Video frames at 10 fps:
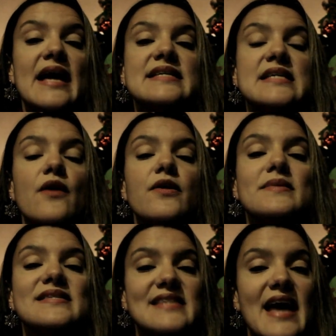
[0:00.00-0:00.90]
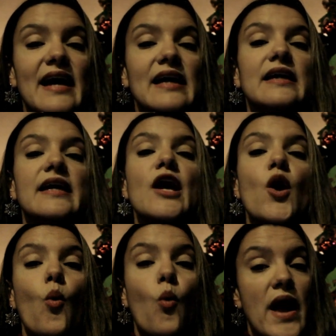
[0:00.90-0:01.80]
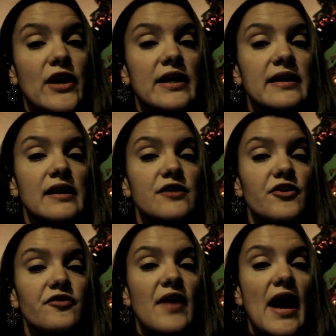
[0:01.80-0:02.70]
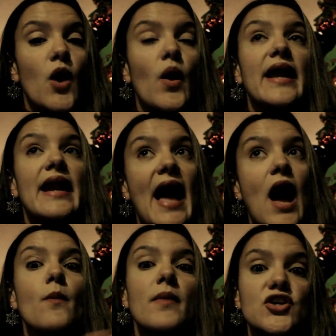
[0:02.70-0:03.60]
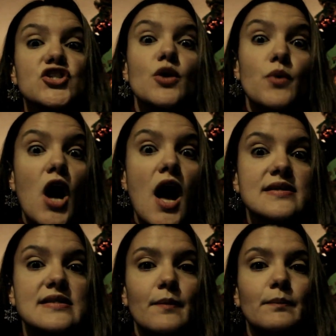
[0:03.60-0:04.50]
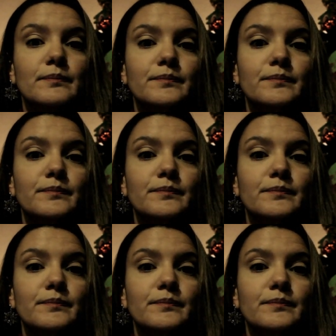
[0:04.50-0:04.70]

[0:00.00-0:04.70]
Tell them exactly when you can deliver a file and how much it will cost them.